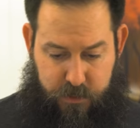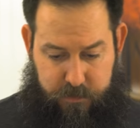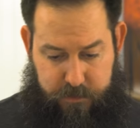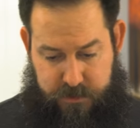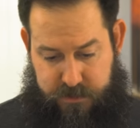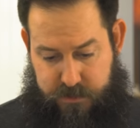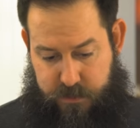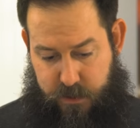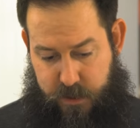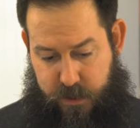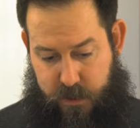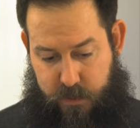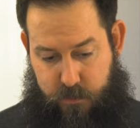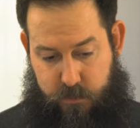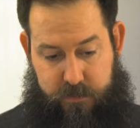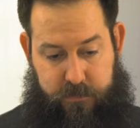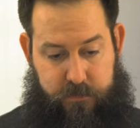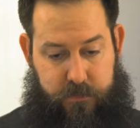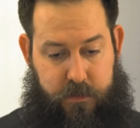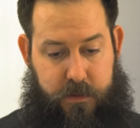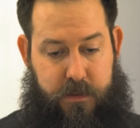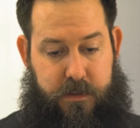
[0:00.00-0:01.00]
what I'm gonna start out
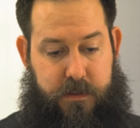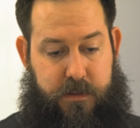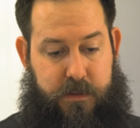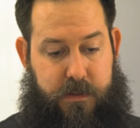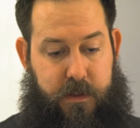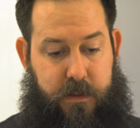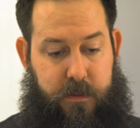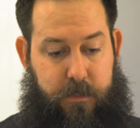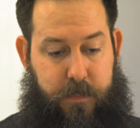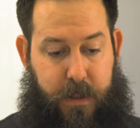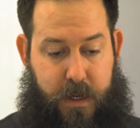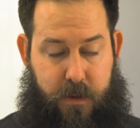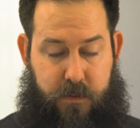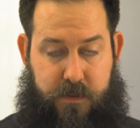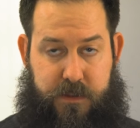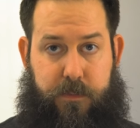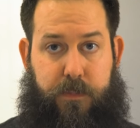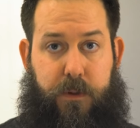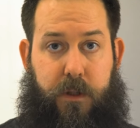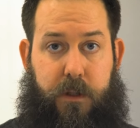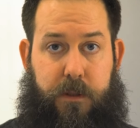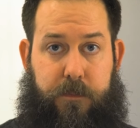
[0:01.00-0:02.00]
with is the power
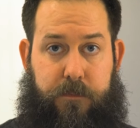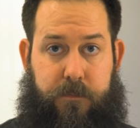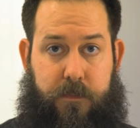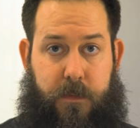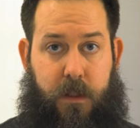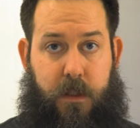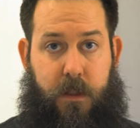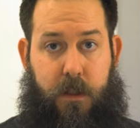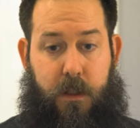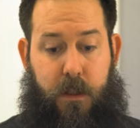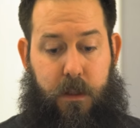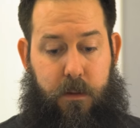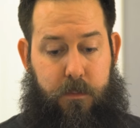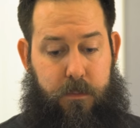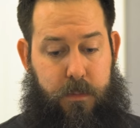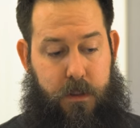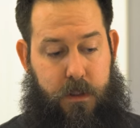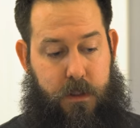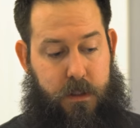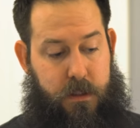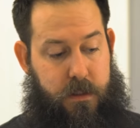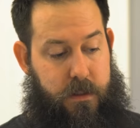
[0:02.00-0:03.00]
supply
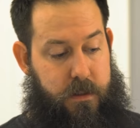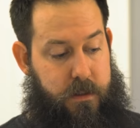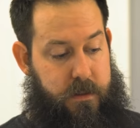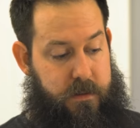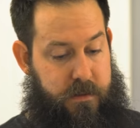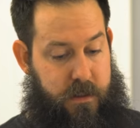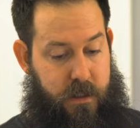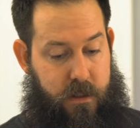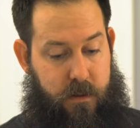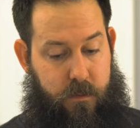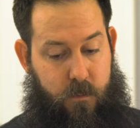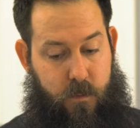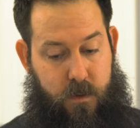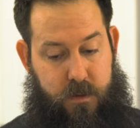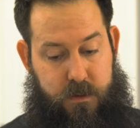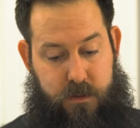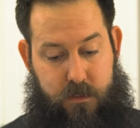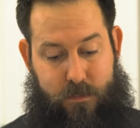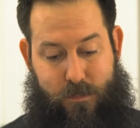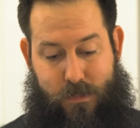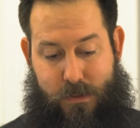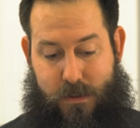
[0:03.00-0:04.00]
because I want
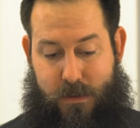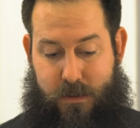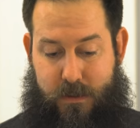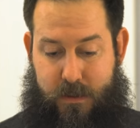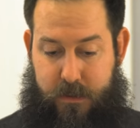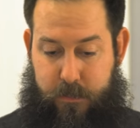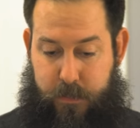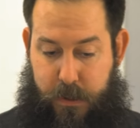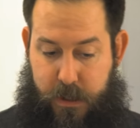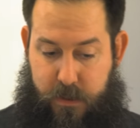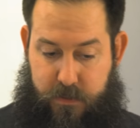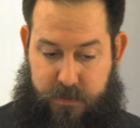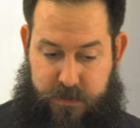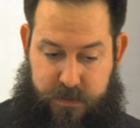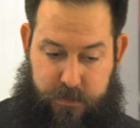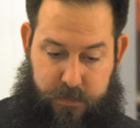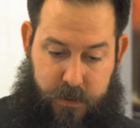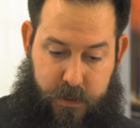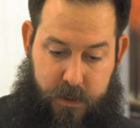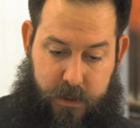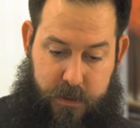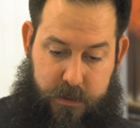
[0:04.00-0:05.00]
to plug in the power
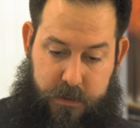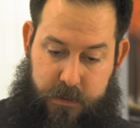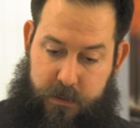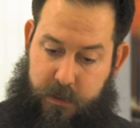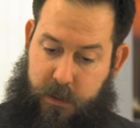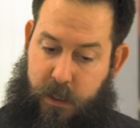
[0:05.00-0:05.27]
supply